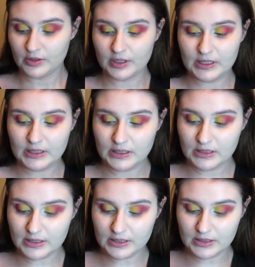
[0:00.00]

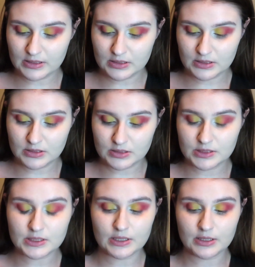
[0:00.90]
Okay,
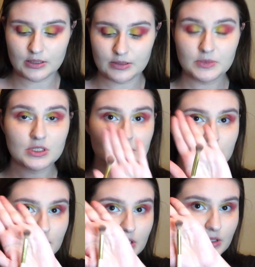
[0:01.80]
and I'm going to
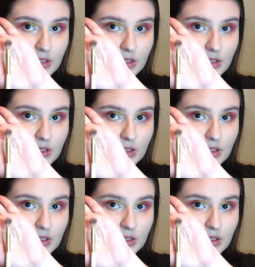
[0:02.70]
take